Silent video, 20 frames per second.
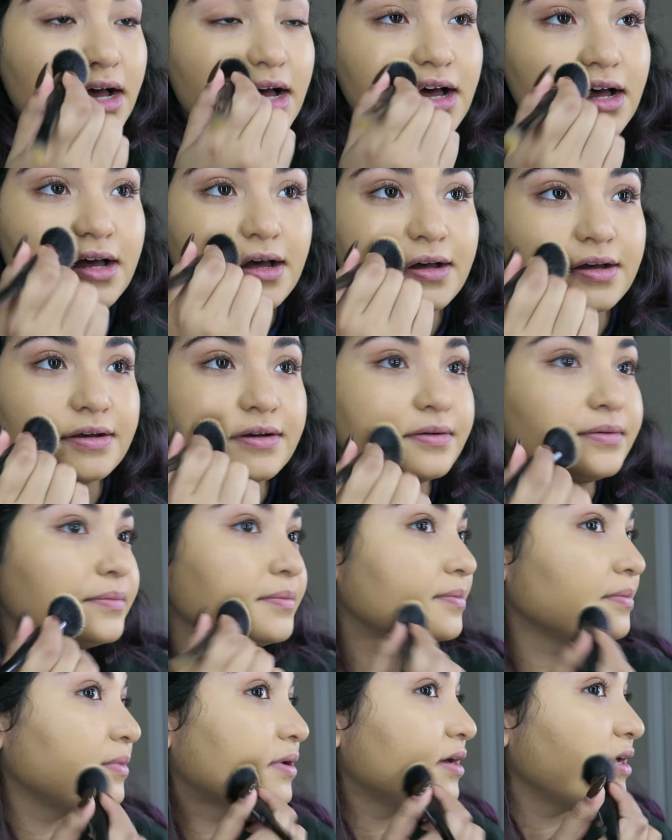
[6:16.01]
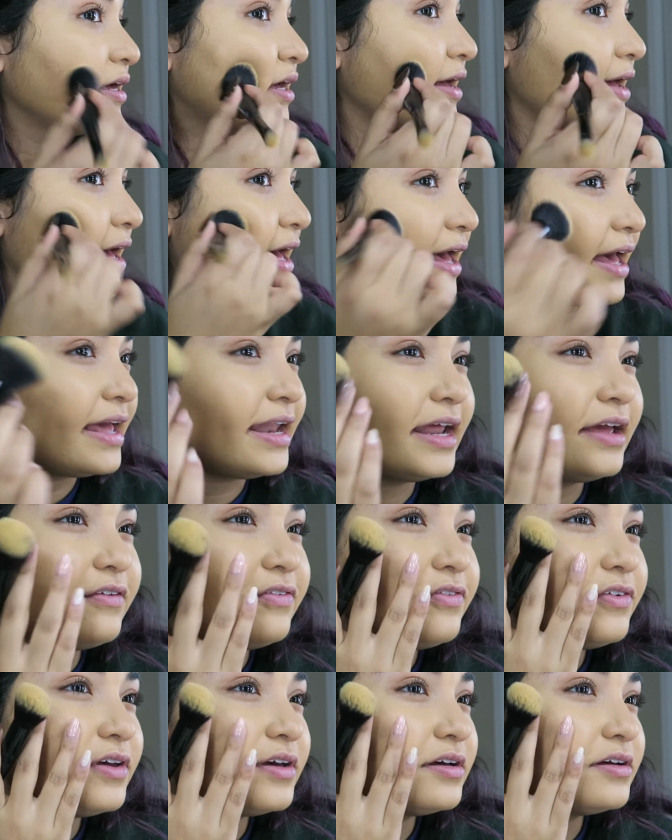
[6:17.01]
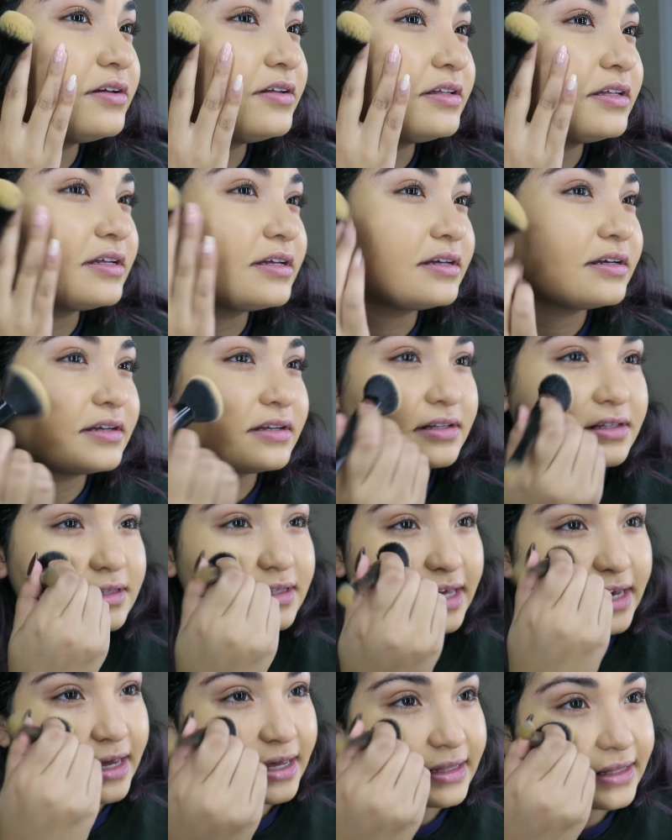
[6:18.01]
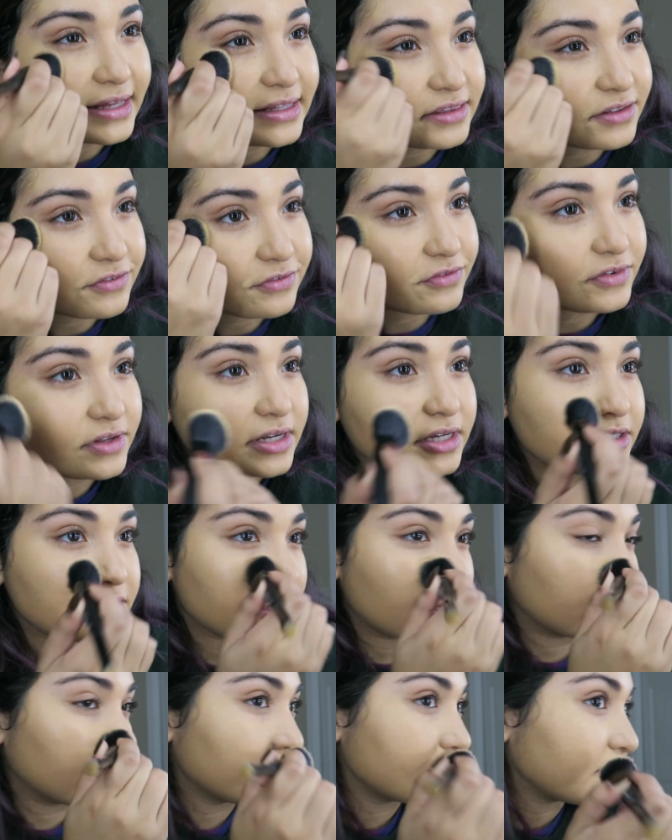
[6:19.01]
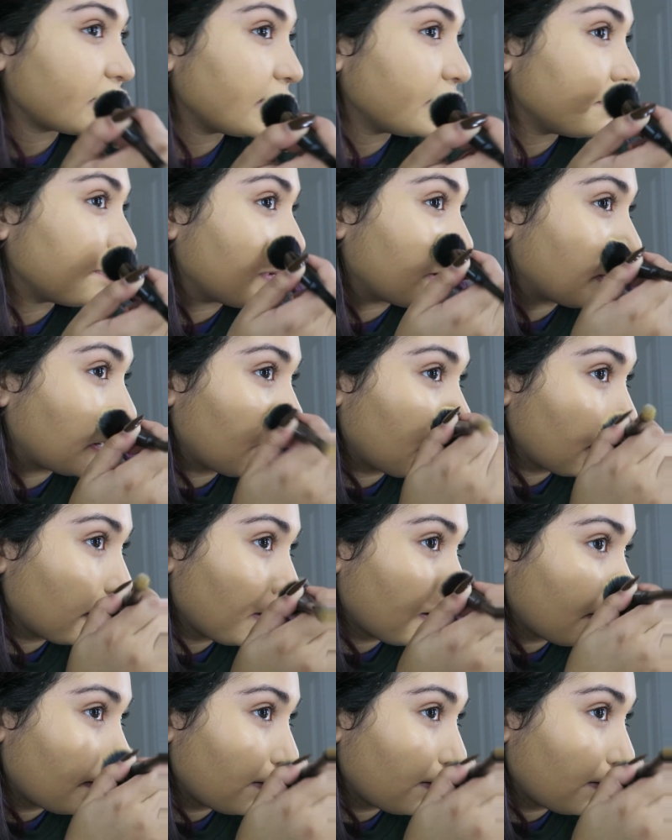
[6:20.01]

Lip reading: And I feel like I like the finish on this side better.